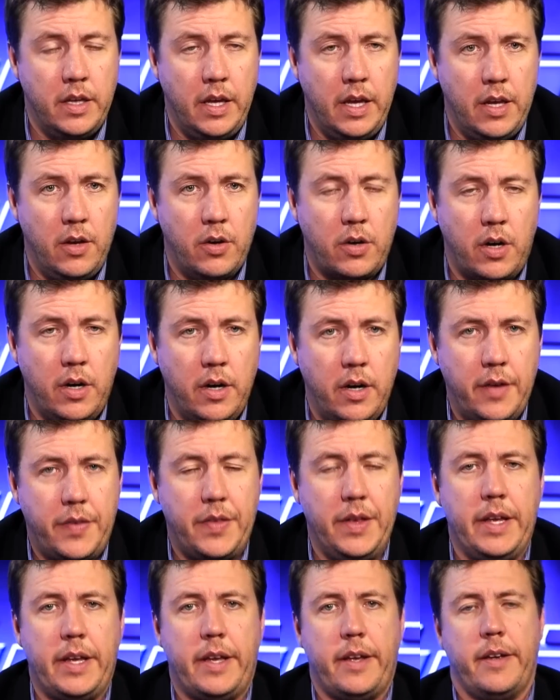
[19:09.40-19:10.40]
Yeah, look, I
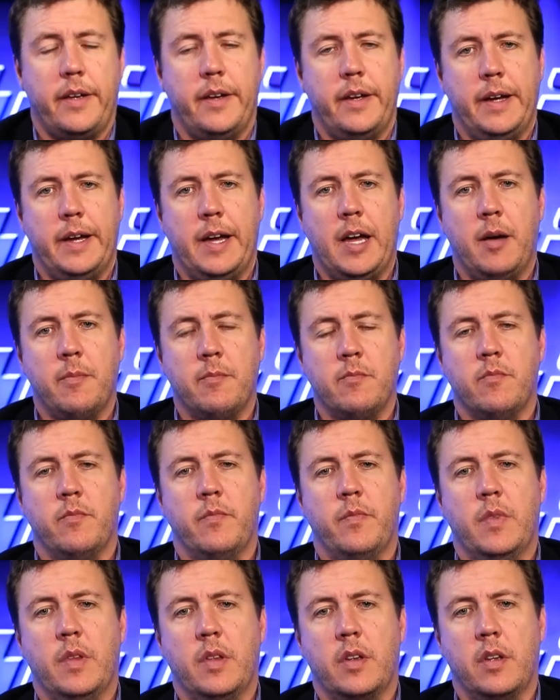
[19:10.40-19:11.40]
think
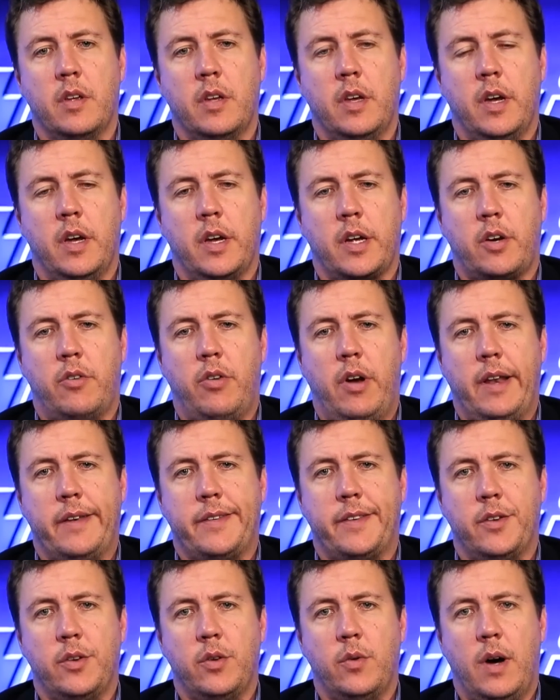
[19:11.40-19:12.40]

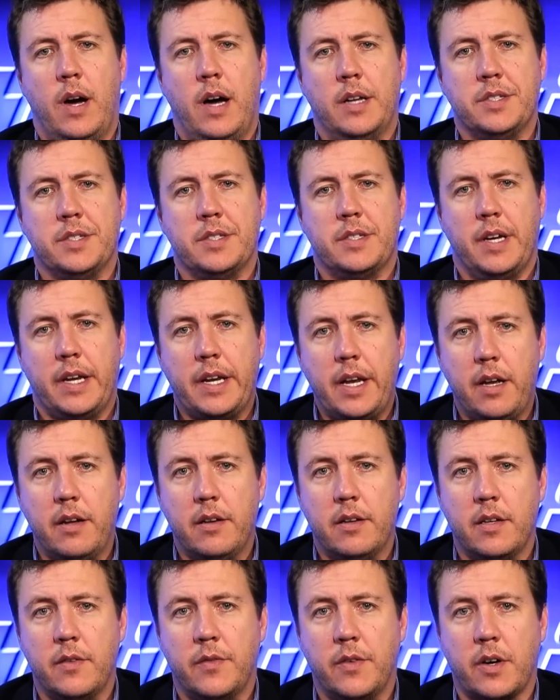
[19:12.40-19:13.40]
credit to Argentina,
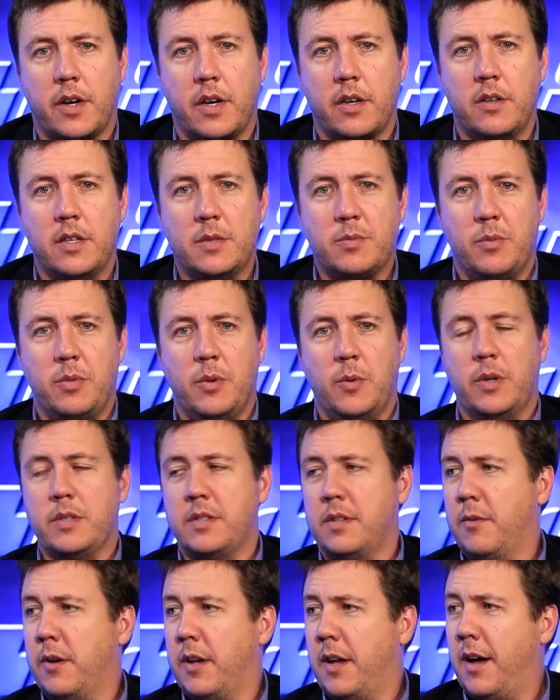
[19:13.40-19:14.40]
if I can use probably what
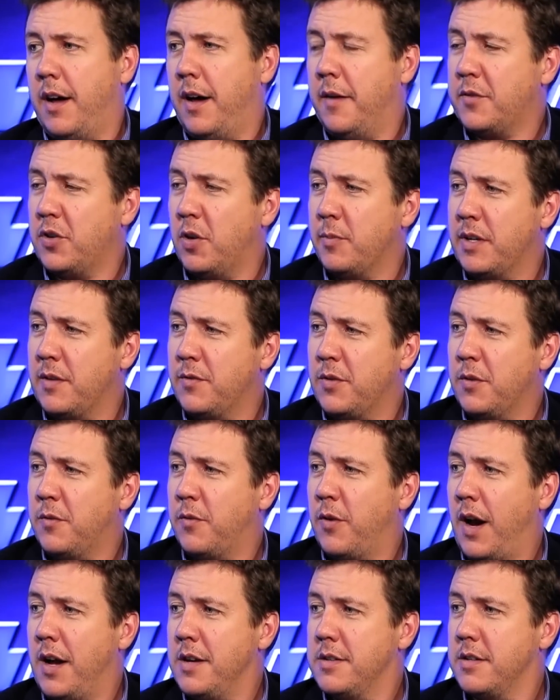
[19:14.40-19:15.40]
a halftime interview
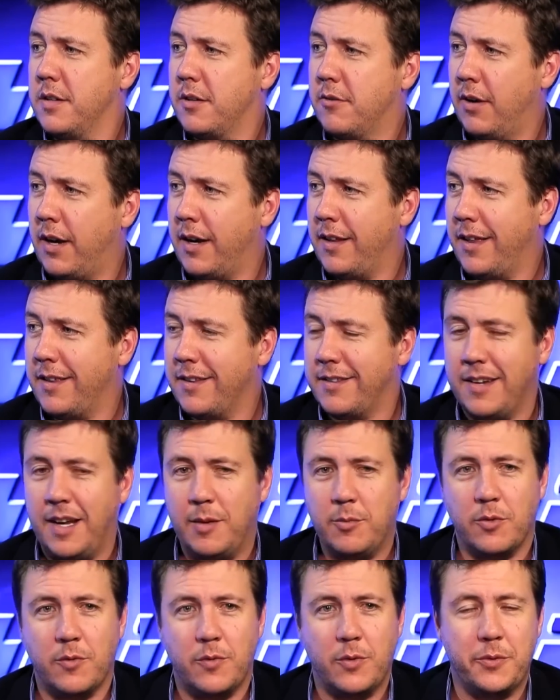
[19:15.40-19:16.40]
phrase, credit to the other
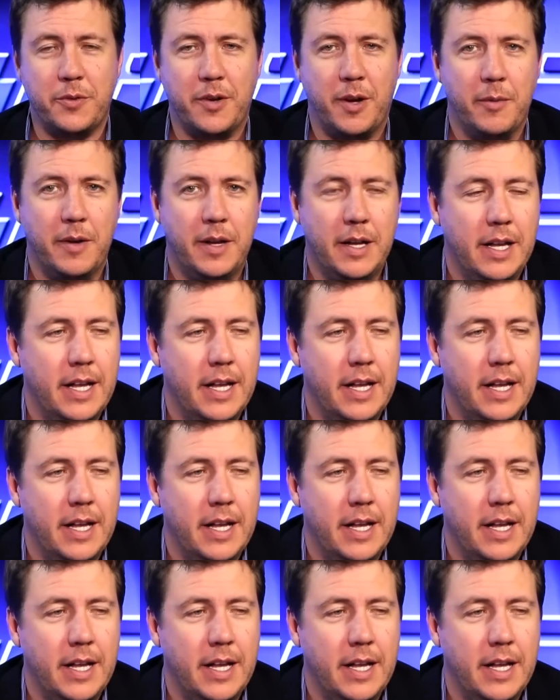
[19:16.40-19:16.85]
team or full time.